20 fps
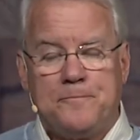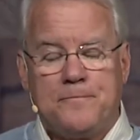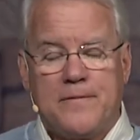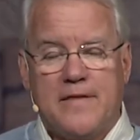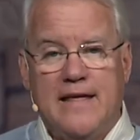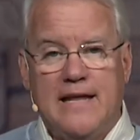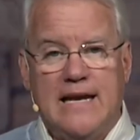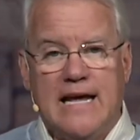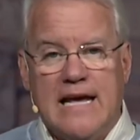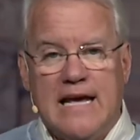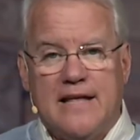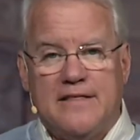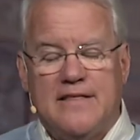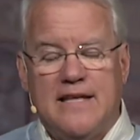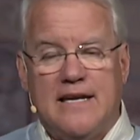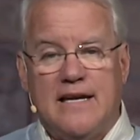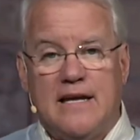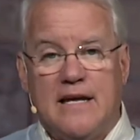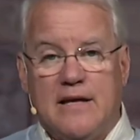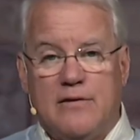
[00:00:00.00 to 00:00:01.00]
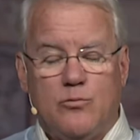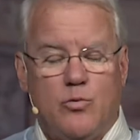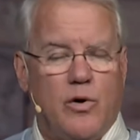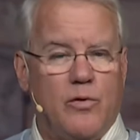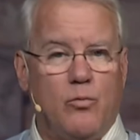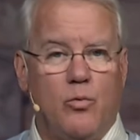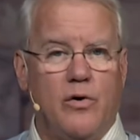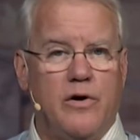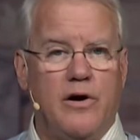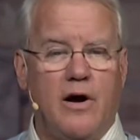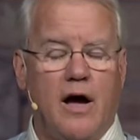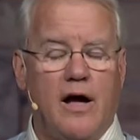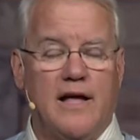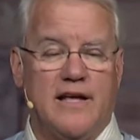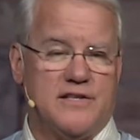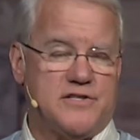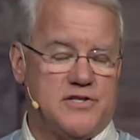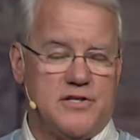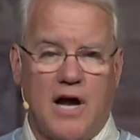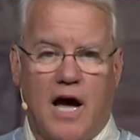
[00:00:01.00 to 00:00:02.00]
That we're not,
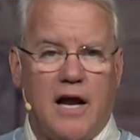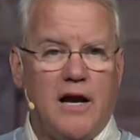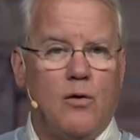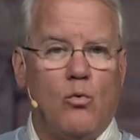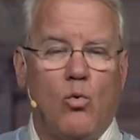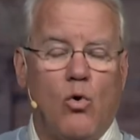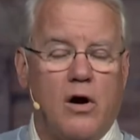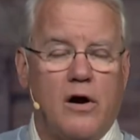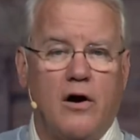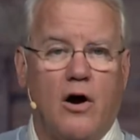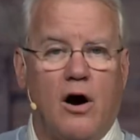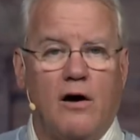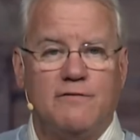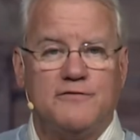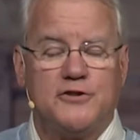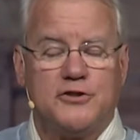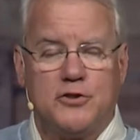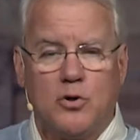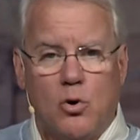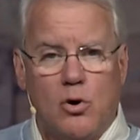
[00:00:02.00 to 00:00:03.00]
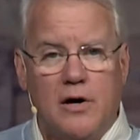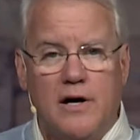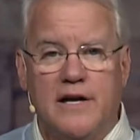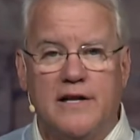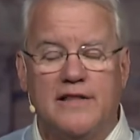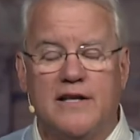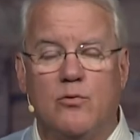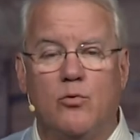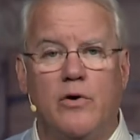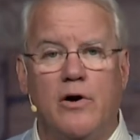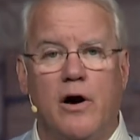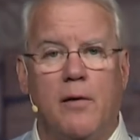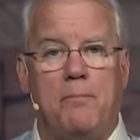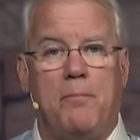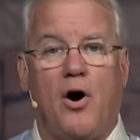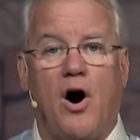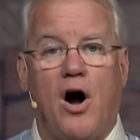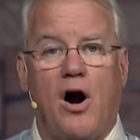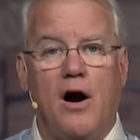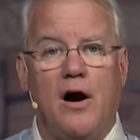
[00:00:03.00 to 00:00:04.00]
it's not a one-off story, that we're a
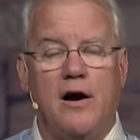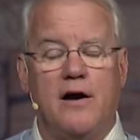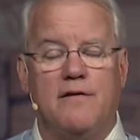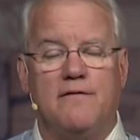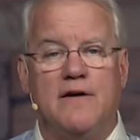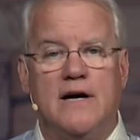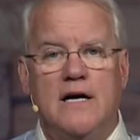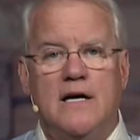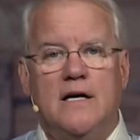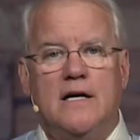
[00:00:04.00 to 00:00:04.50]
part of